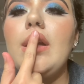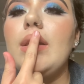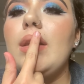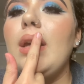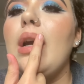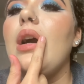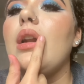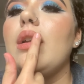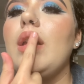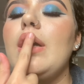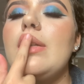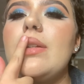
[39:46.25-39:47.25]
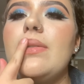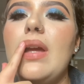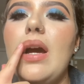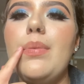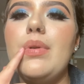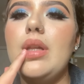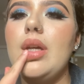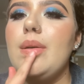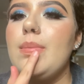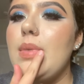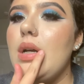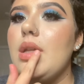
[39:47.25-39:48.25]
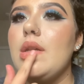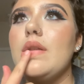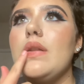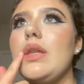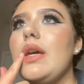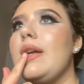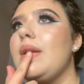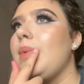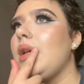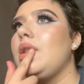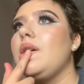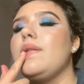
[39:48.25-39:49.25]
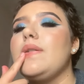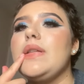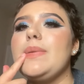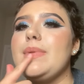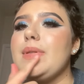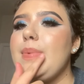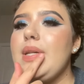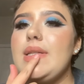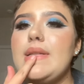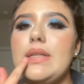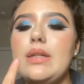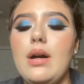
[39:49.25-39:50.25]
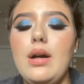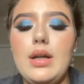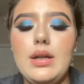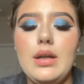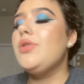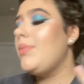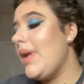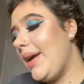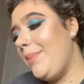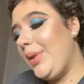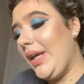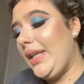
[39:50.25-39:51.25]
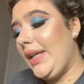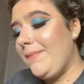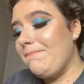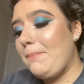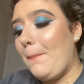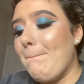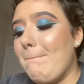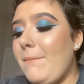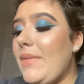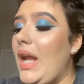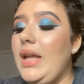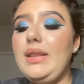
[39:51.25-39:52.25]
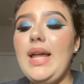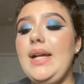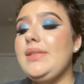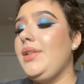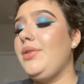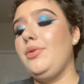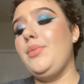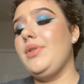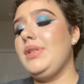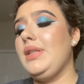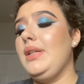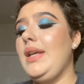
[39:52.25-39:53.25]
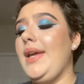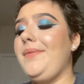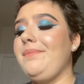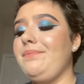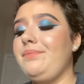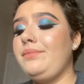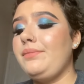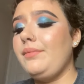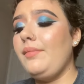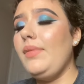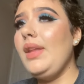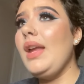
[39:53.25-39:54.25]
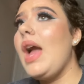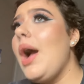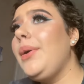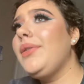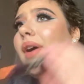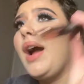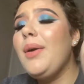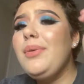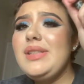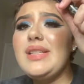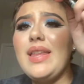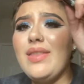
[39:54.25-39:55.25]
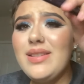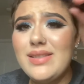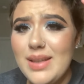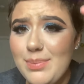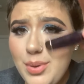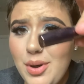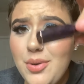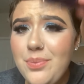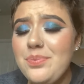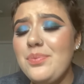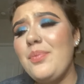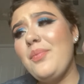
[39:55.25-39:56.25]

the outer lines of the upper lip. Other than that, my lower lip is basically gone. So I'm not complaining. It lasted through most of the day. However, I will say this lip balm,